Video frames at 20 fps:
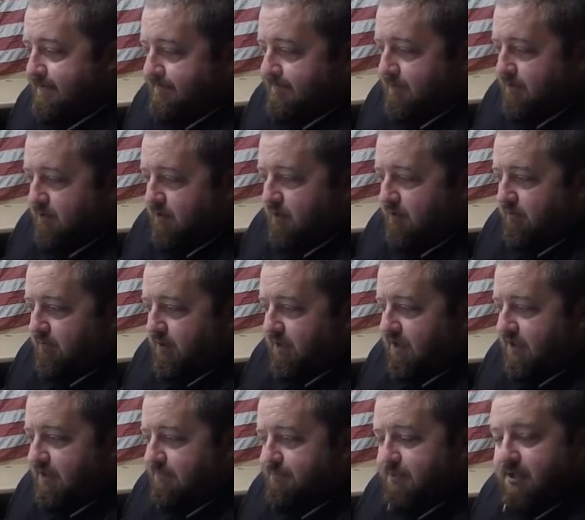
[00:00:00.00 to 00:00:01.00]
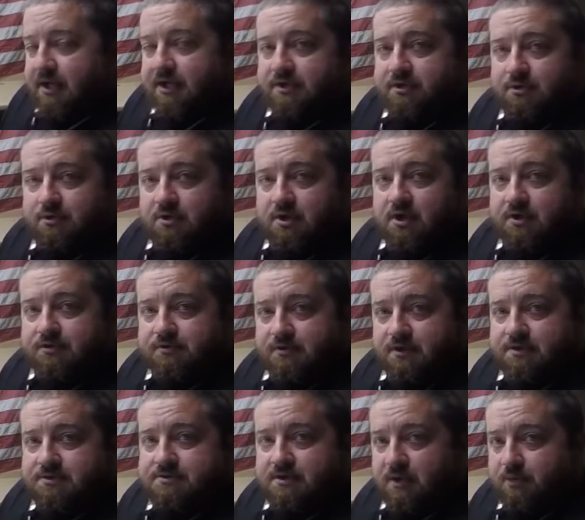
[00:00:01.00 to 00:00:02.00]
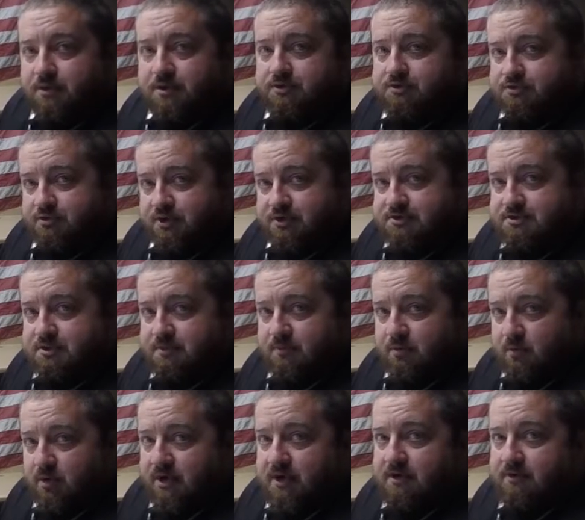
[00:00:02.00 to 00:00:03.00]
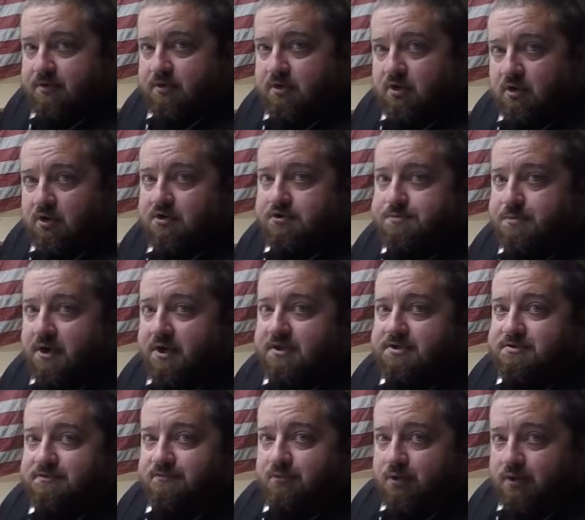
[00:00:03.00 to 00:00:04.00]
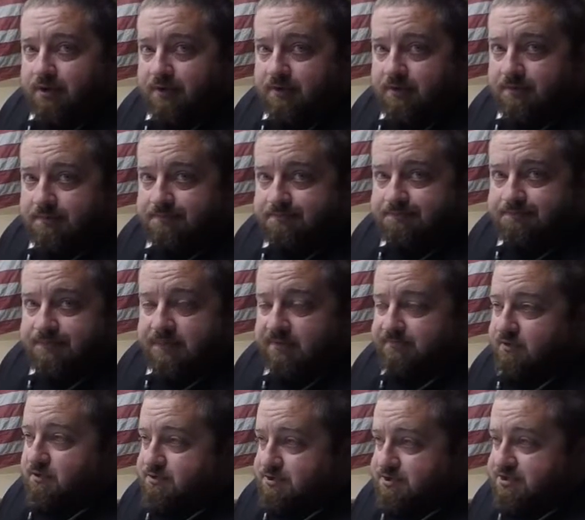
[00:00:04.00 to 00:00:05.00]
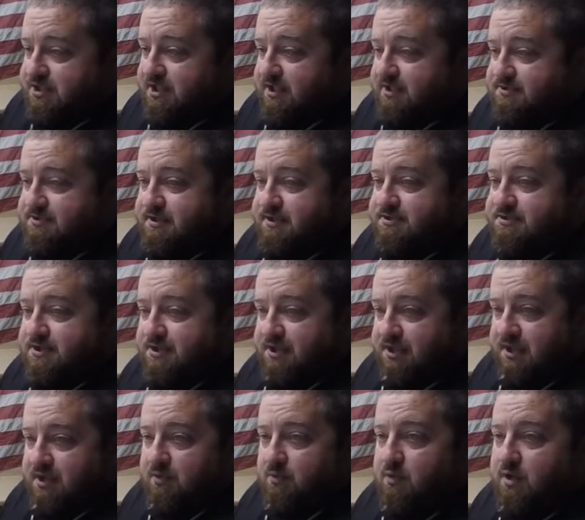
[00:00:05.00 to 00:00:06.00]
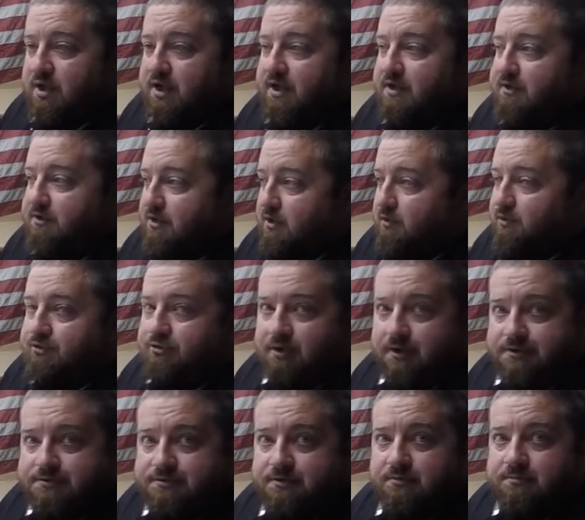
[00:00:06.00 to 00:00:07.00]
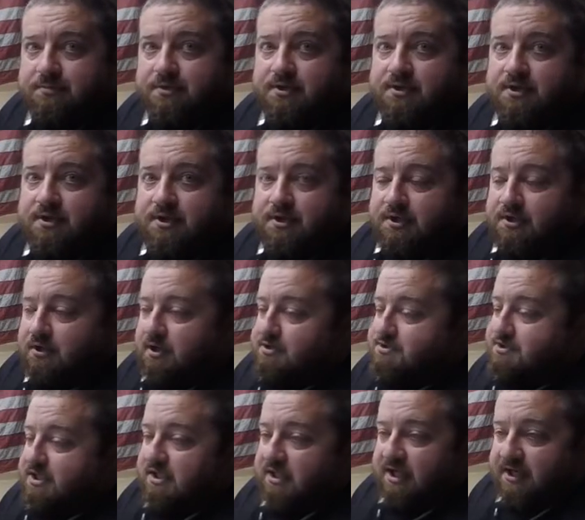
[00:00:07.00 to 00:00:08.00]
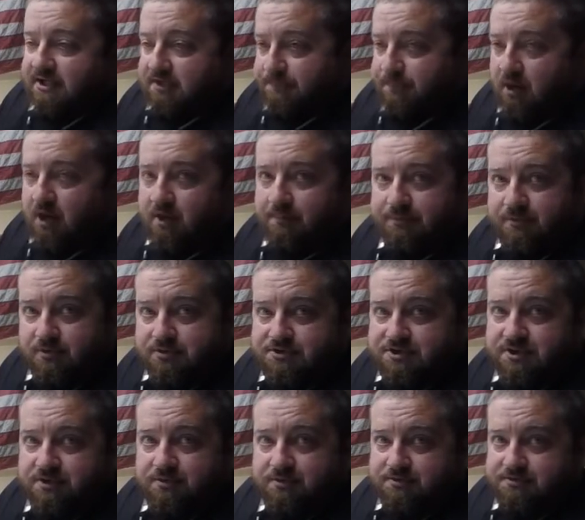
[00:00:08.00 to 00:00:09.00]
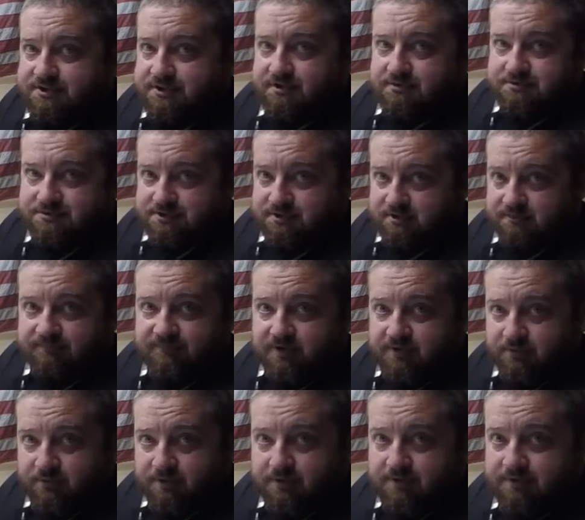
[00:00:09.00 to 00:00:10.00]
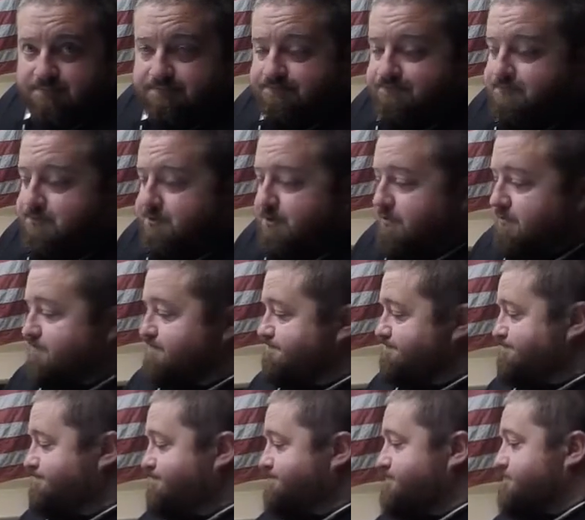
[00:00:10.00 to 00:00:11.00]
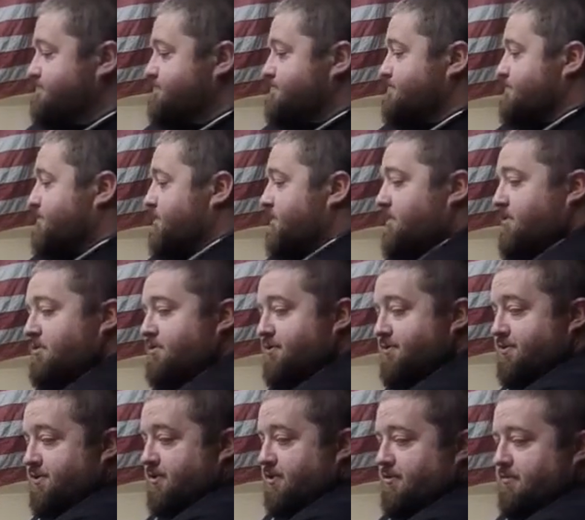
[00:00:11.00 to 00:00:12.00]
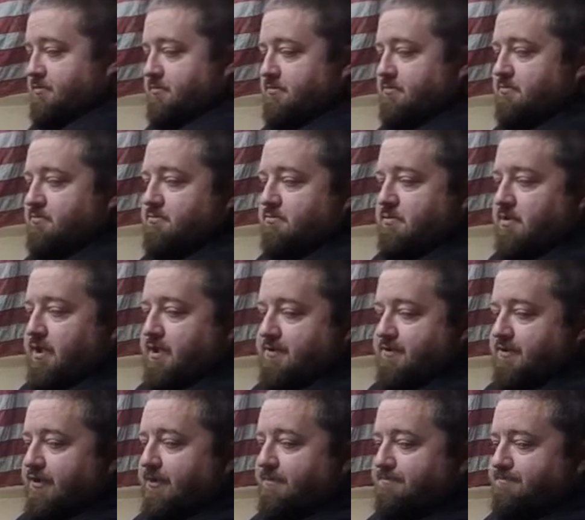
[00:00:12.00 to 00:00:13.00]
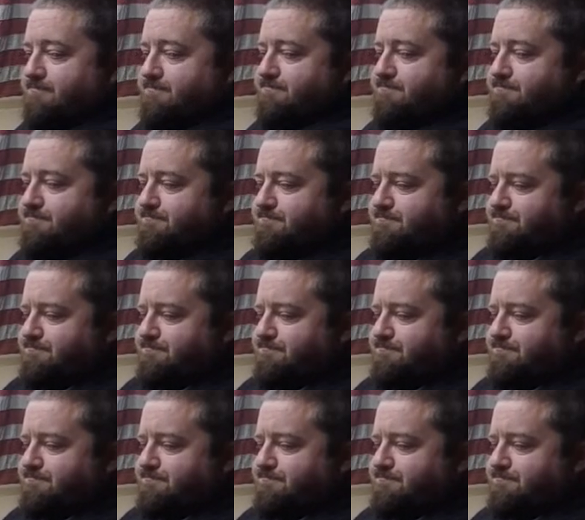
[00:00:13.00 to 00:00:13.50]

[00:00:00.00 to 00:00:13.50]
They're all right, but I wouldn't trust them around large bodies of water. If there's a chance that it's going to get wet, don't trust them, because they like to pop their seals. They don't seal them very well. So, just a heads up.